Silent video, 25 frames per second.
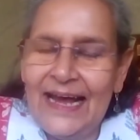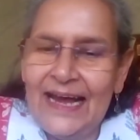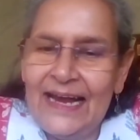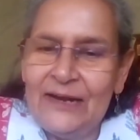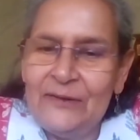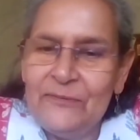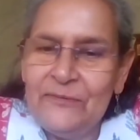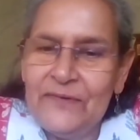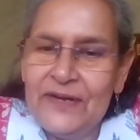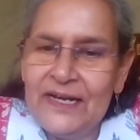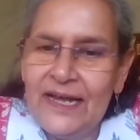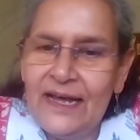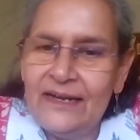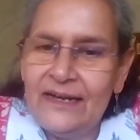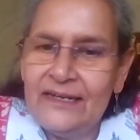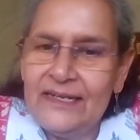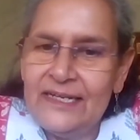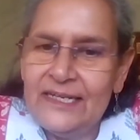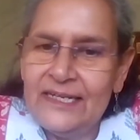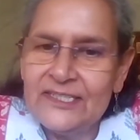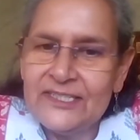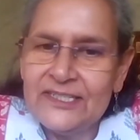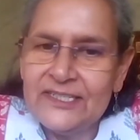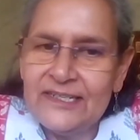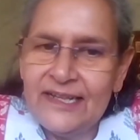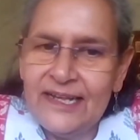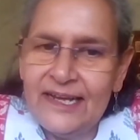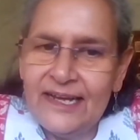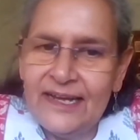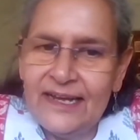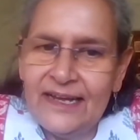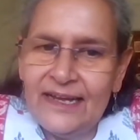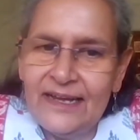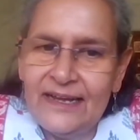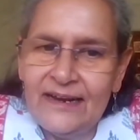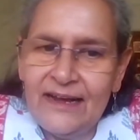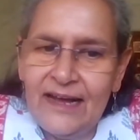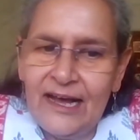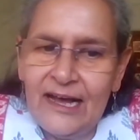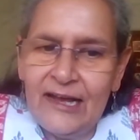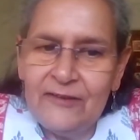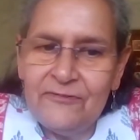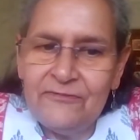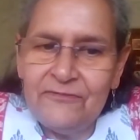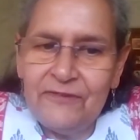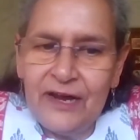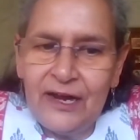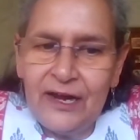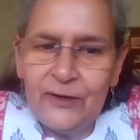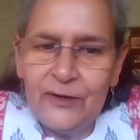And when I reached there,
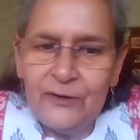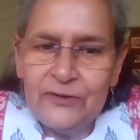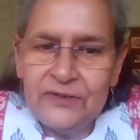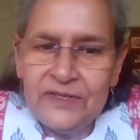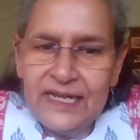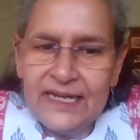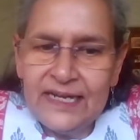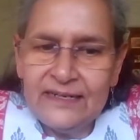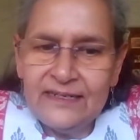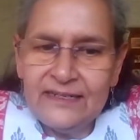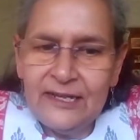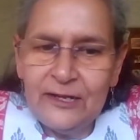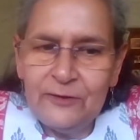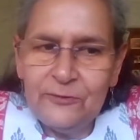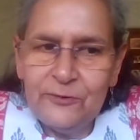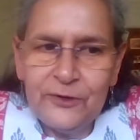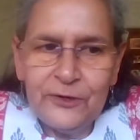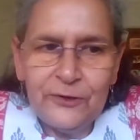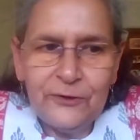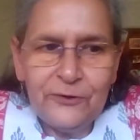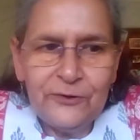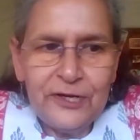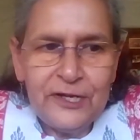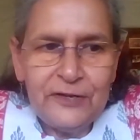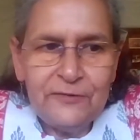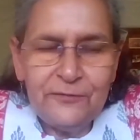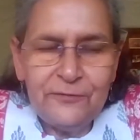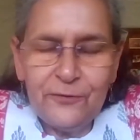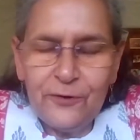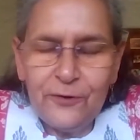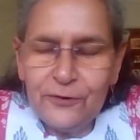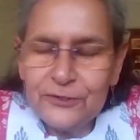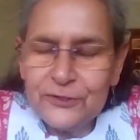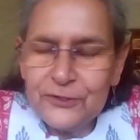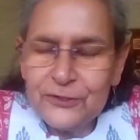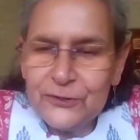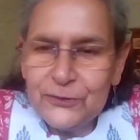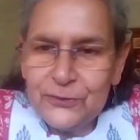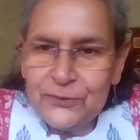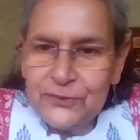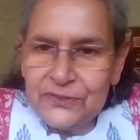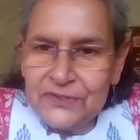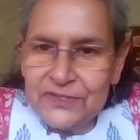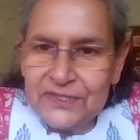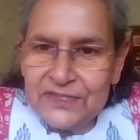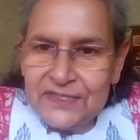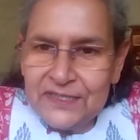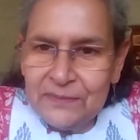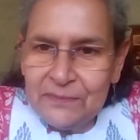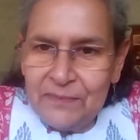I found that there were only 4
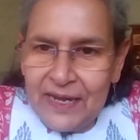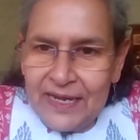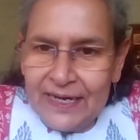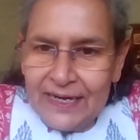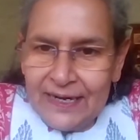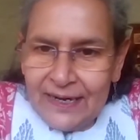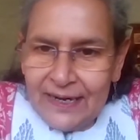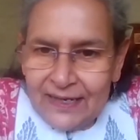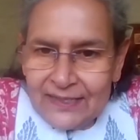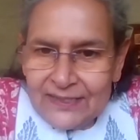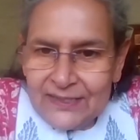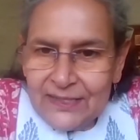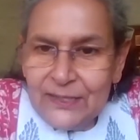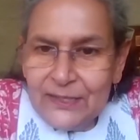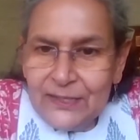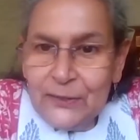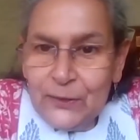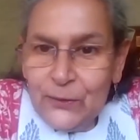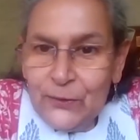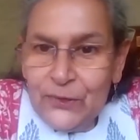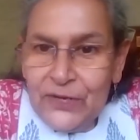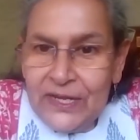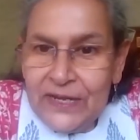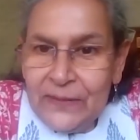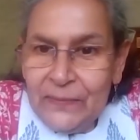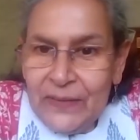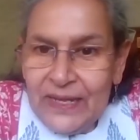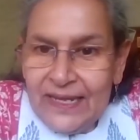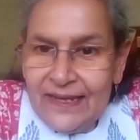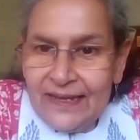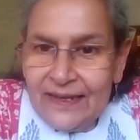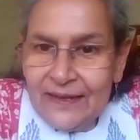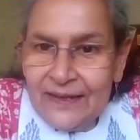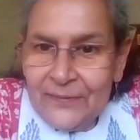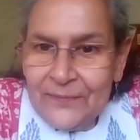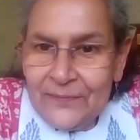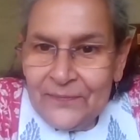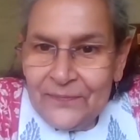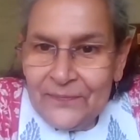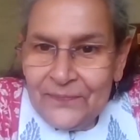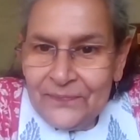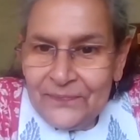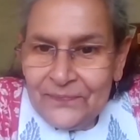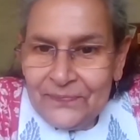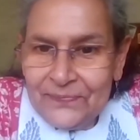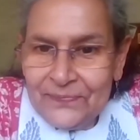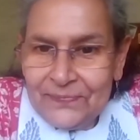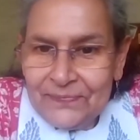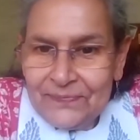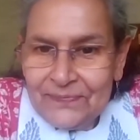students in my class, including me.
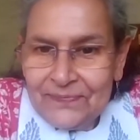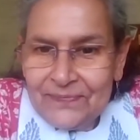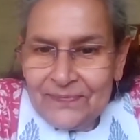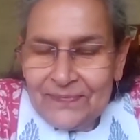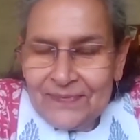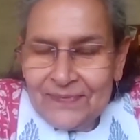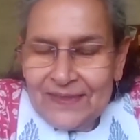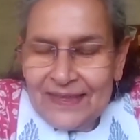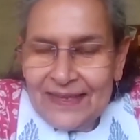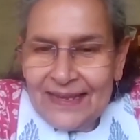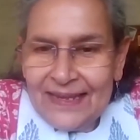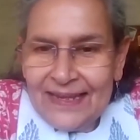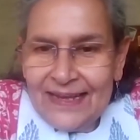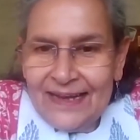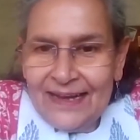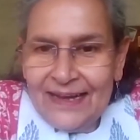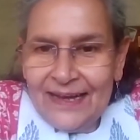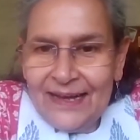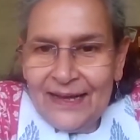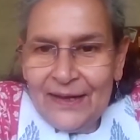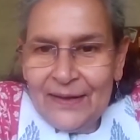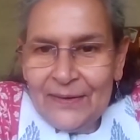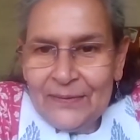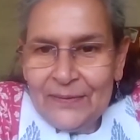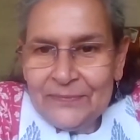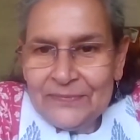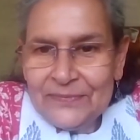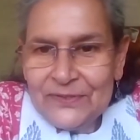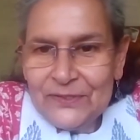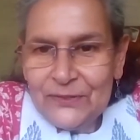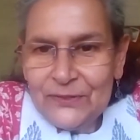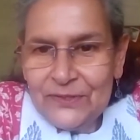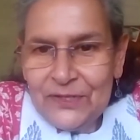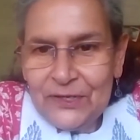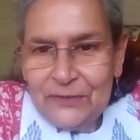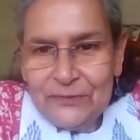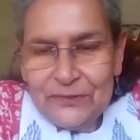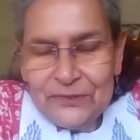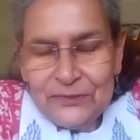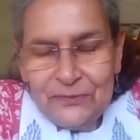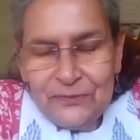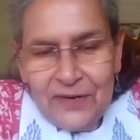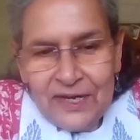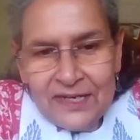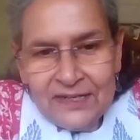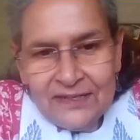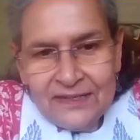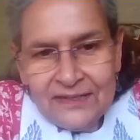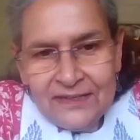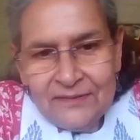So there was
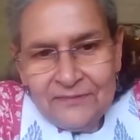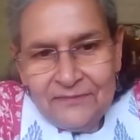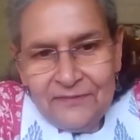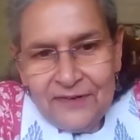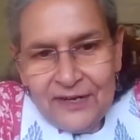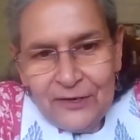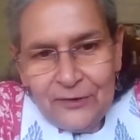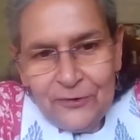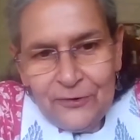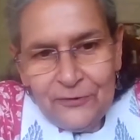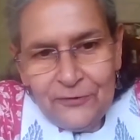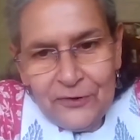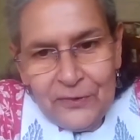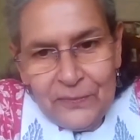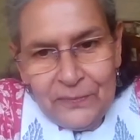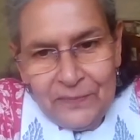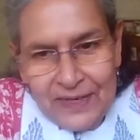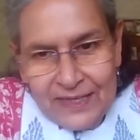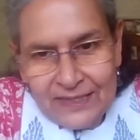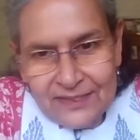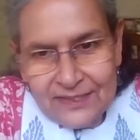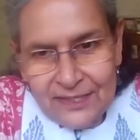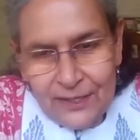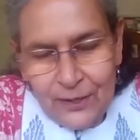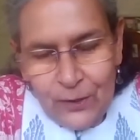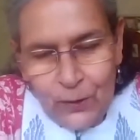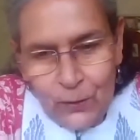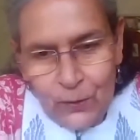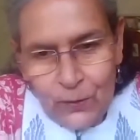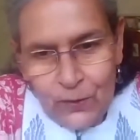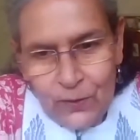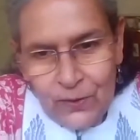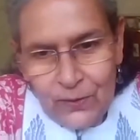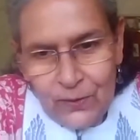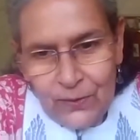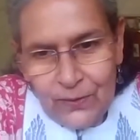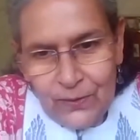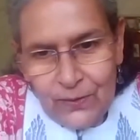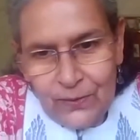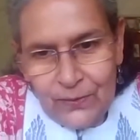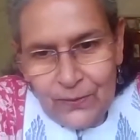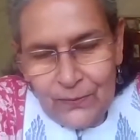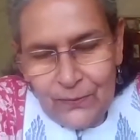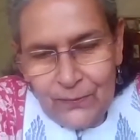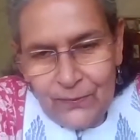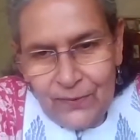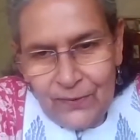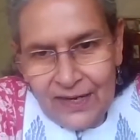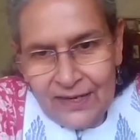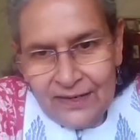one fellow from Mexico,
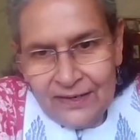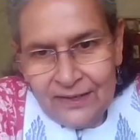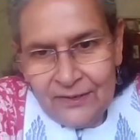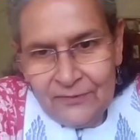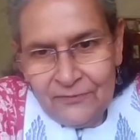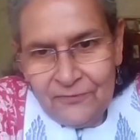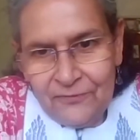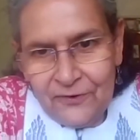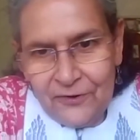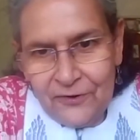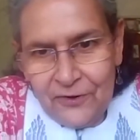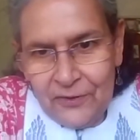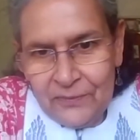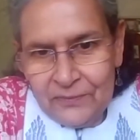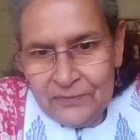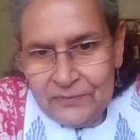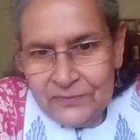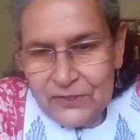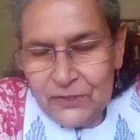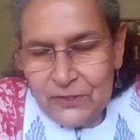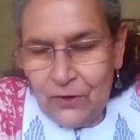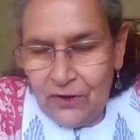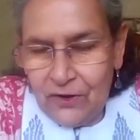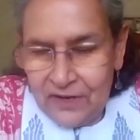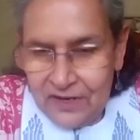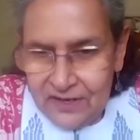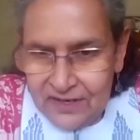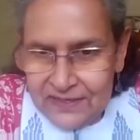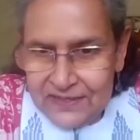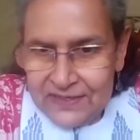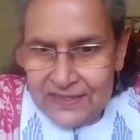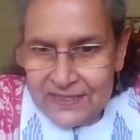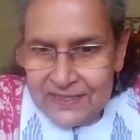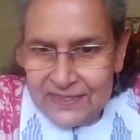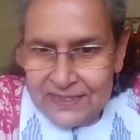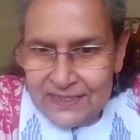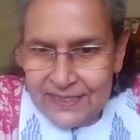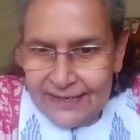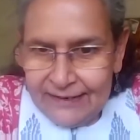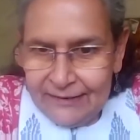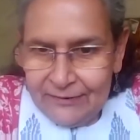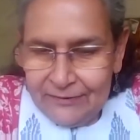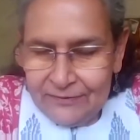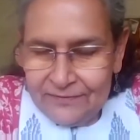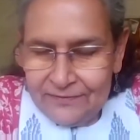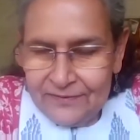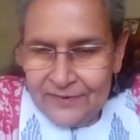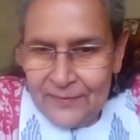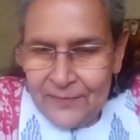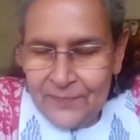one from Scotland
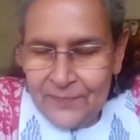itself,